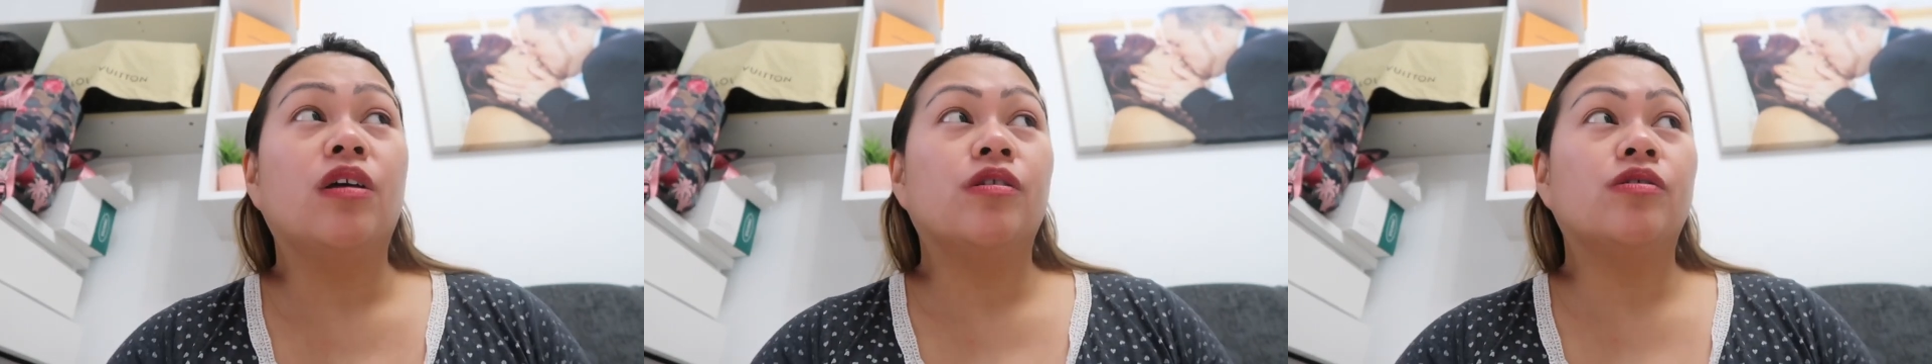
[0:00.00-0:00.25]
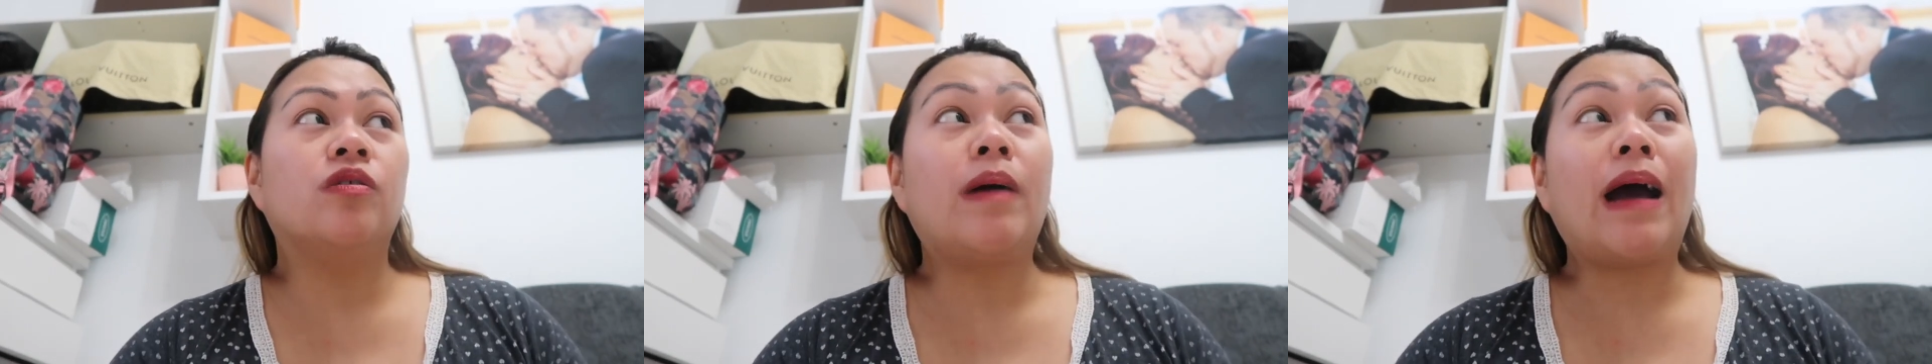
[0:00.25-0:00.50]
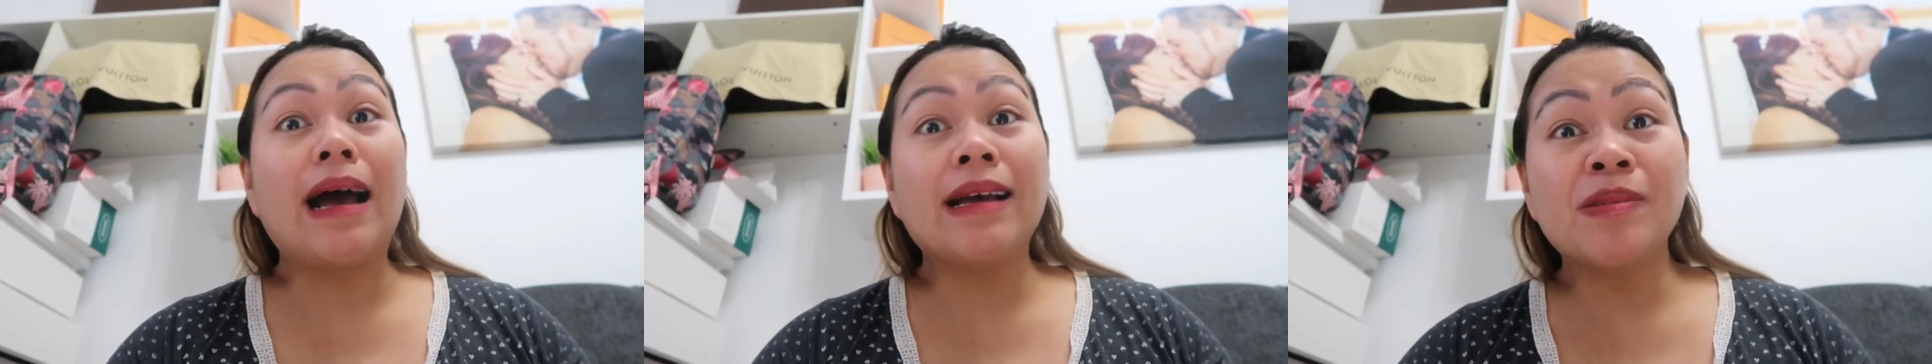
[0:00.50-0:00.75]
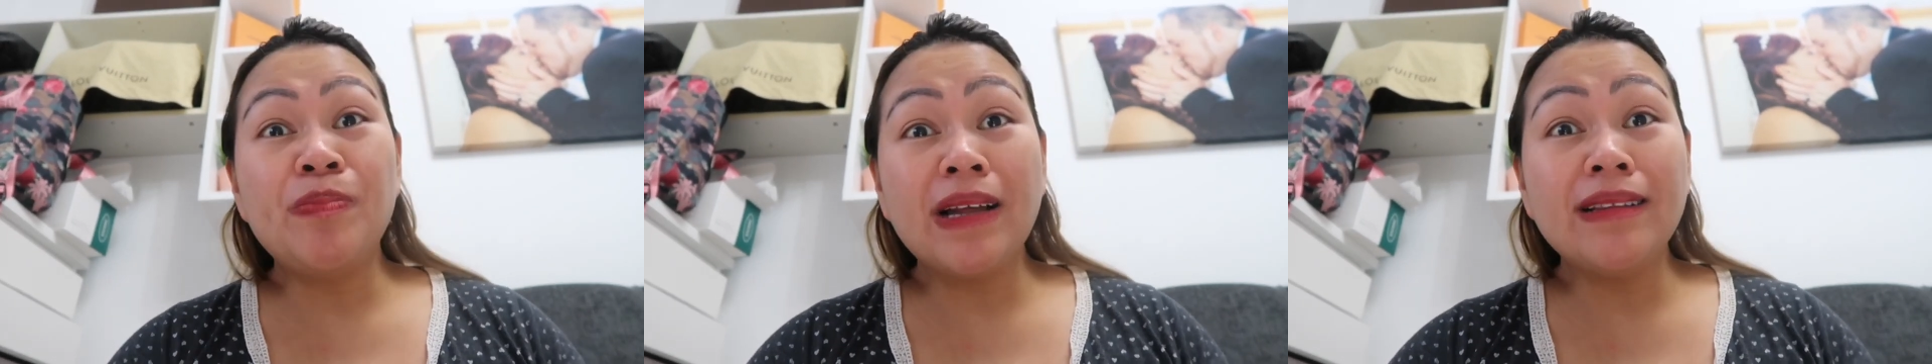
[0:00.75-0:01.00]
So, but
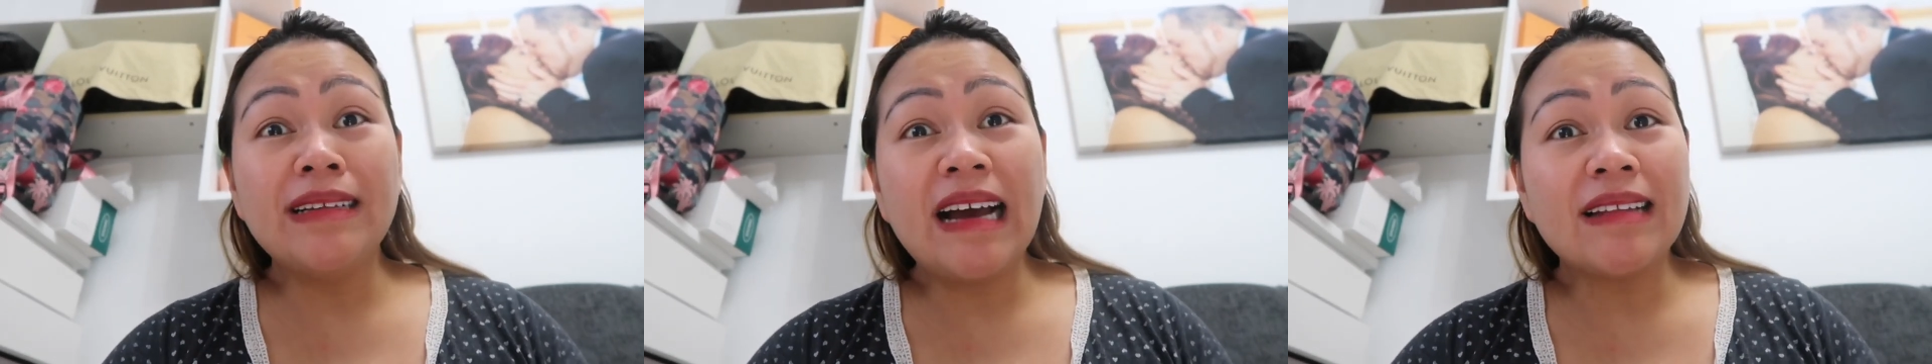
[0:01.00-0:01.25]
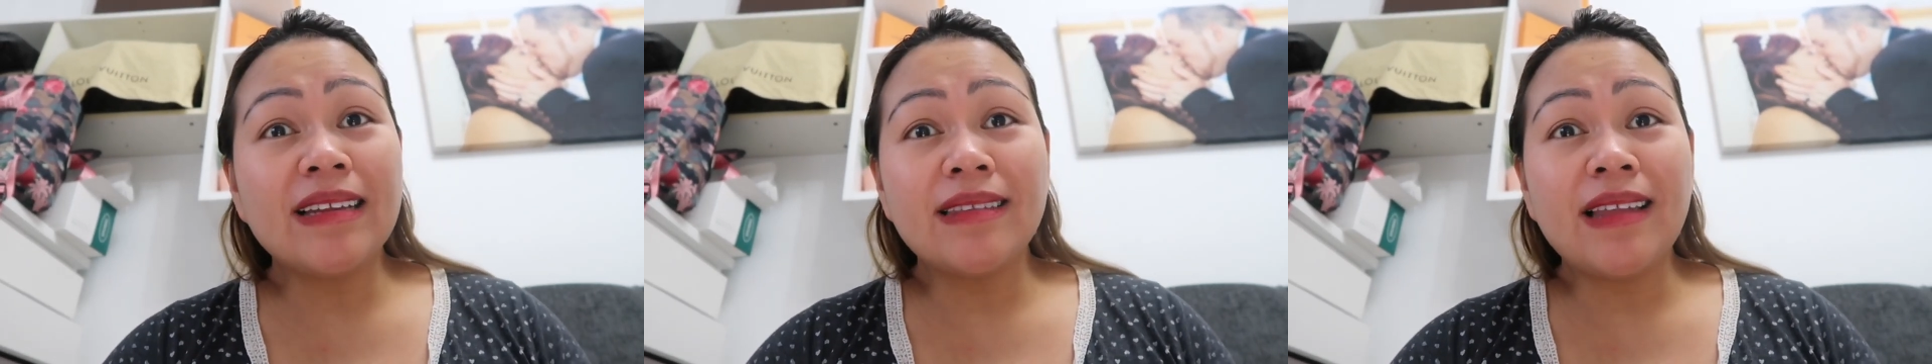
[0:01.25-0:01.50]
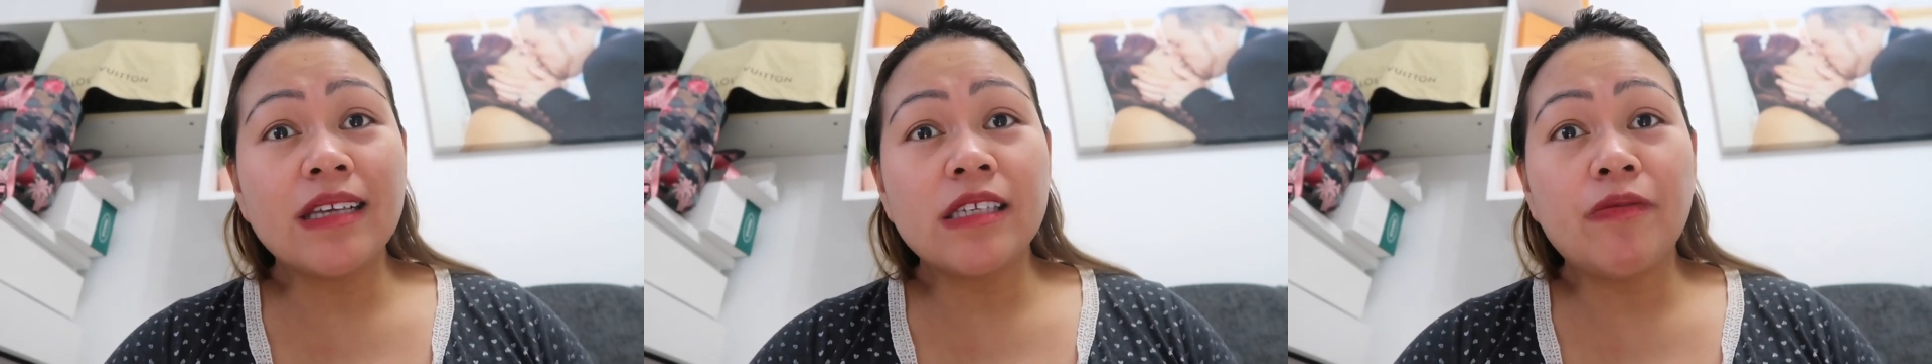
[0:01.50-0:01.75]
husband got a text